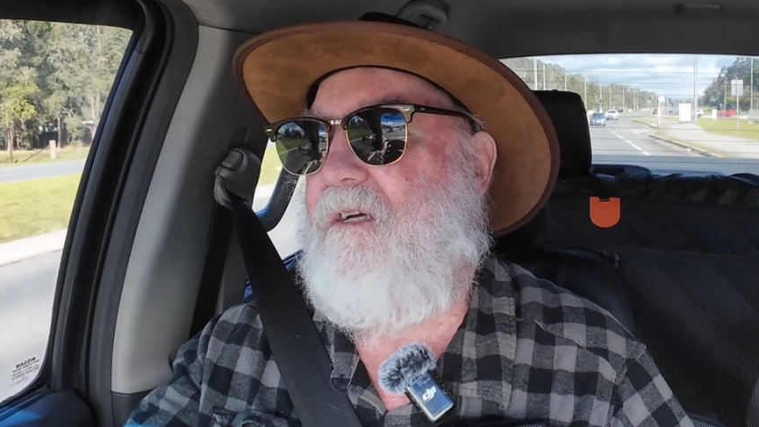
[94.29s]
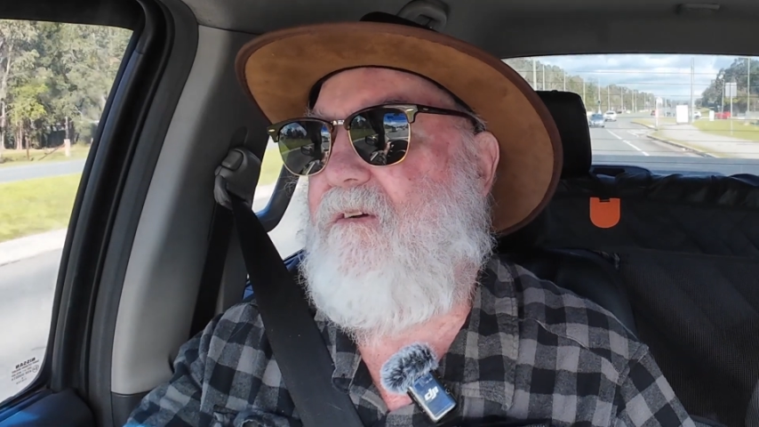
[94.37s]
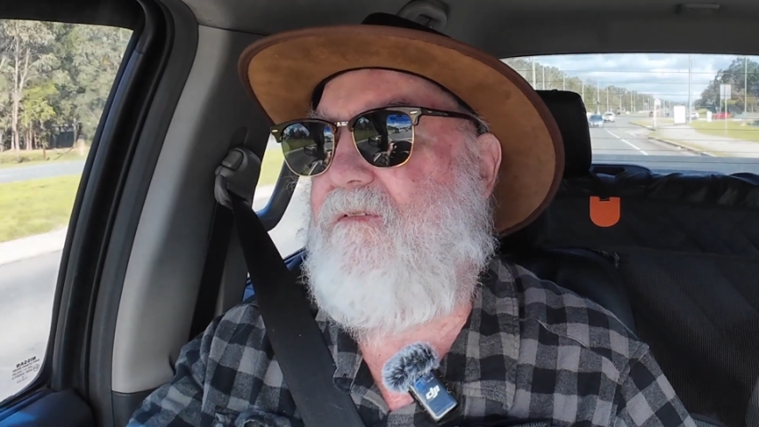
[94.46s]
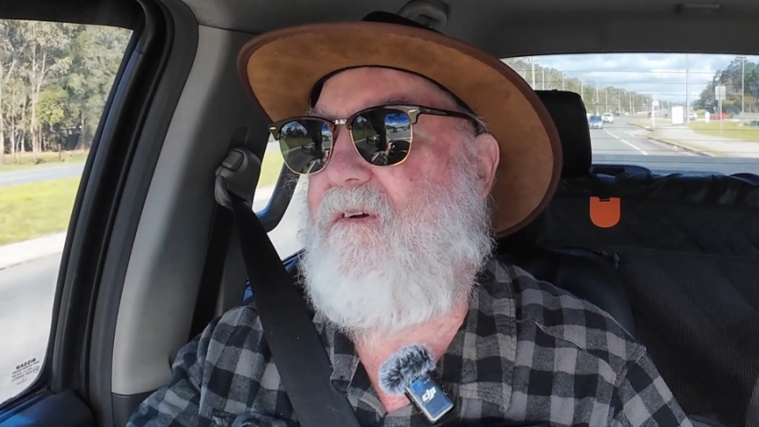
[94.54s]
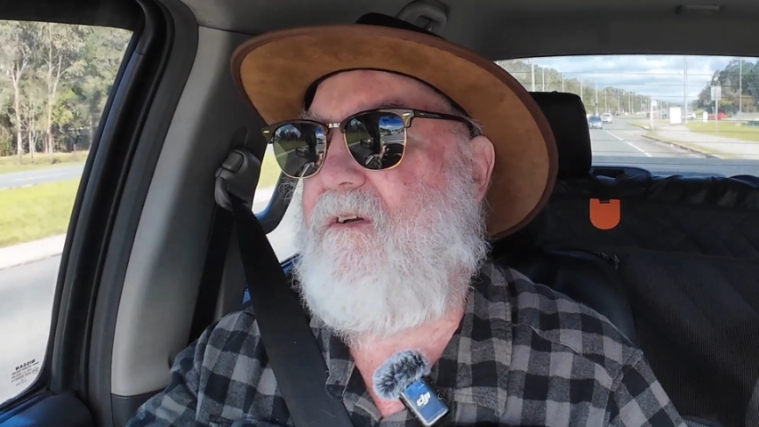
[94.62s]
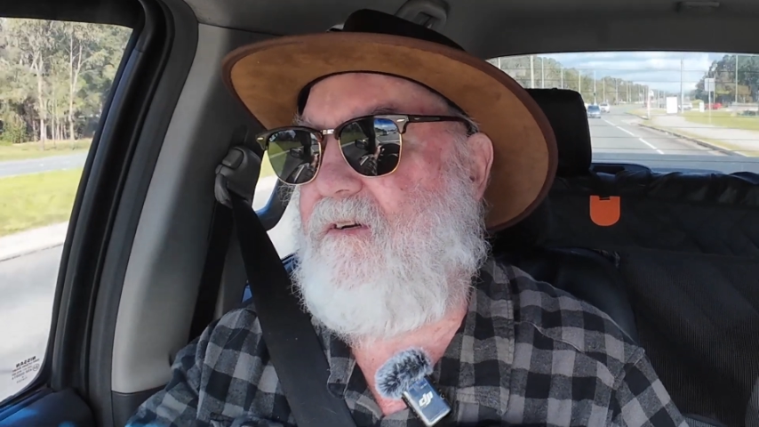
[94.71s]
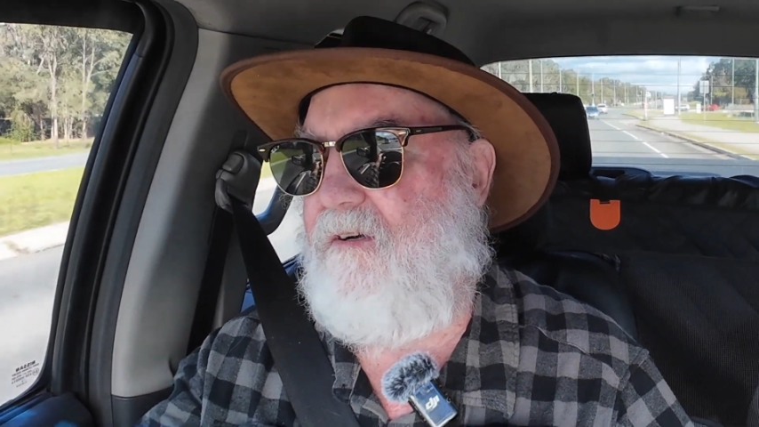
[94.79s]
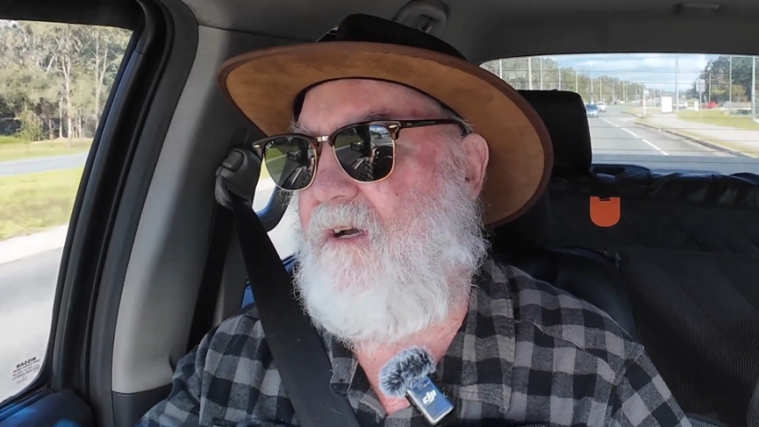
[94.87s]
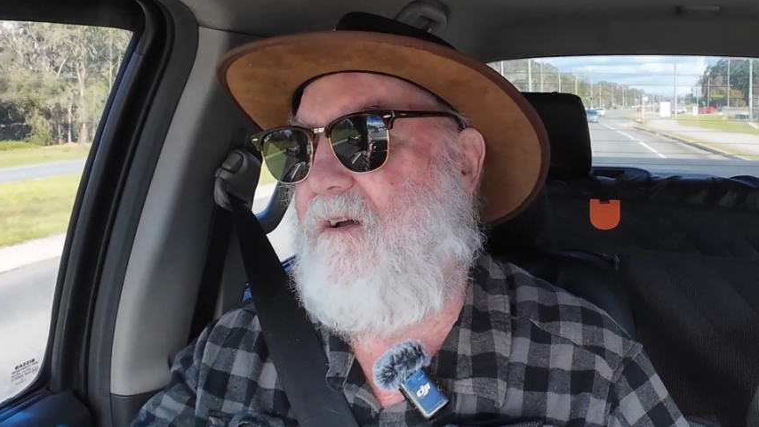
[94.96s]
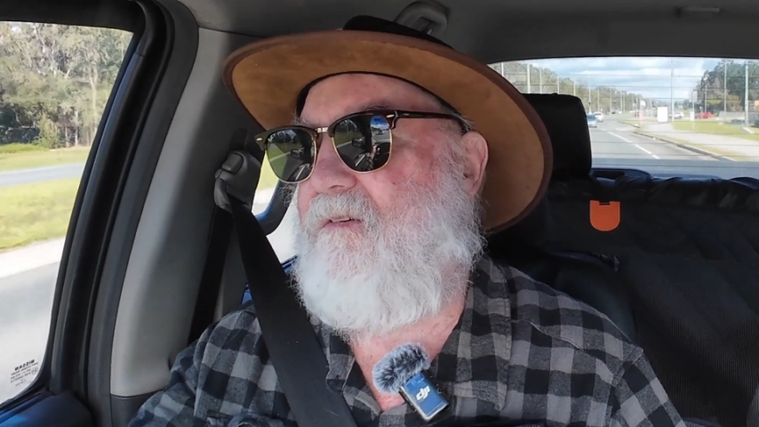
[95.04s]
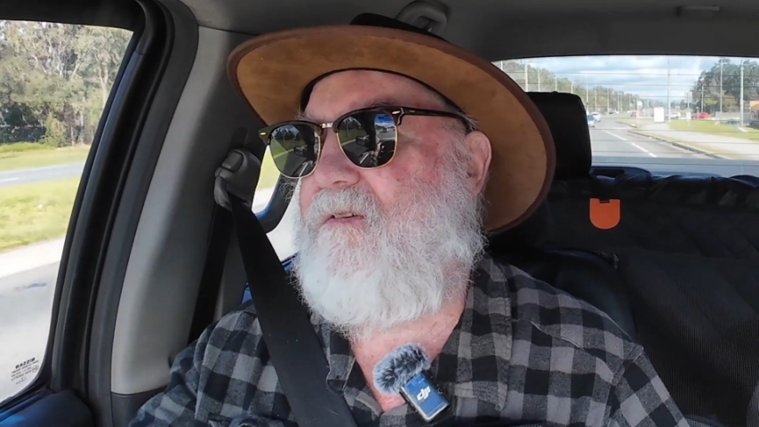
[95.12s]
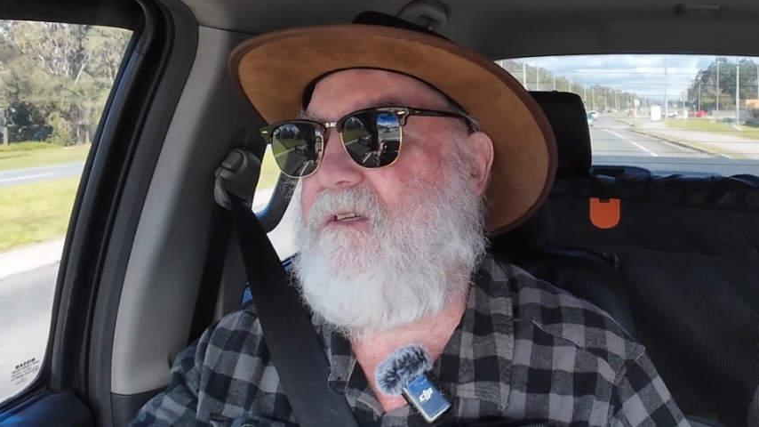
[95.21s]

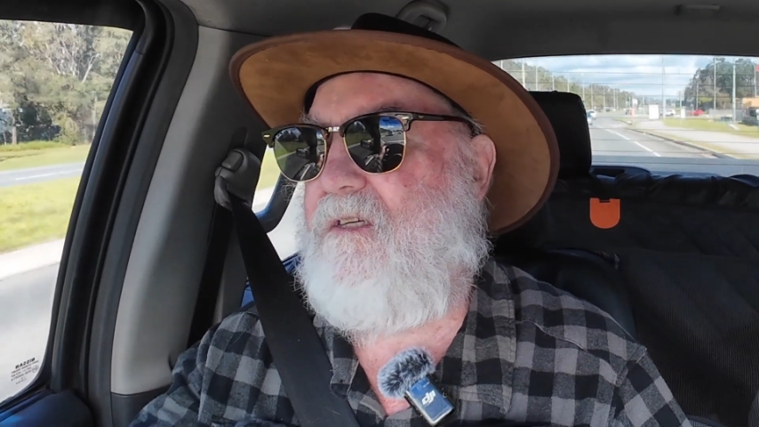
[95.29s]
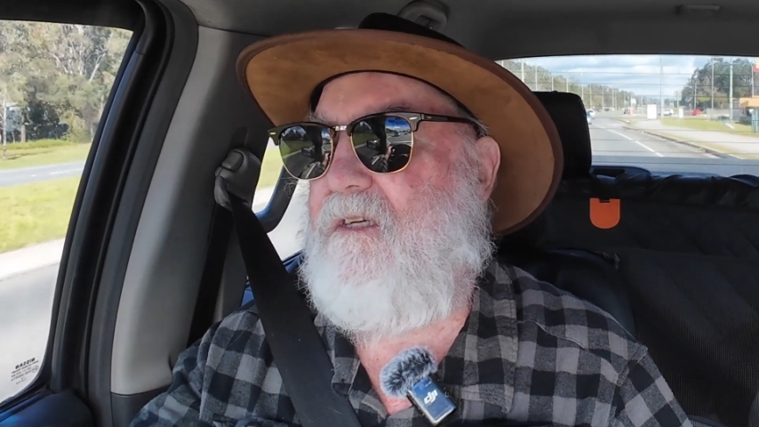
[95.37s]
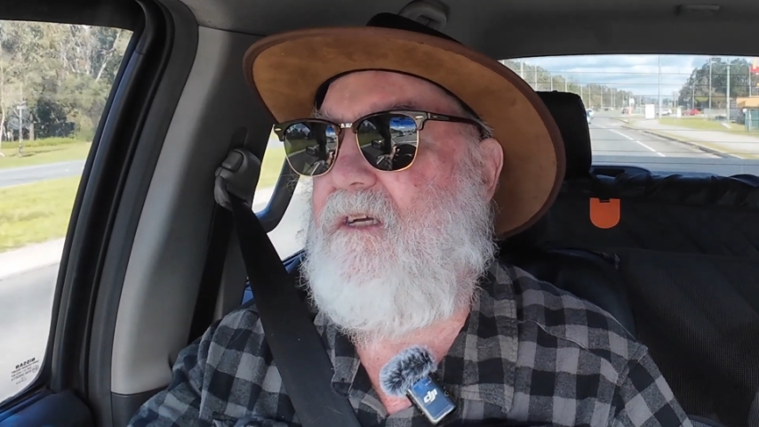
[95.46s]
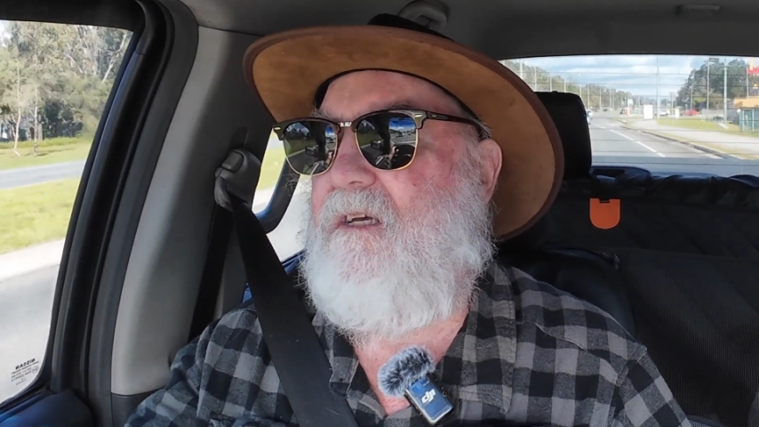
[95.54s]
photographs,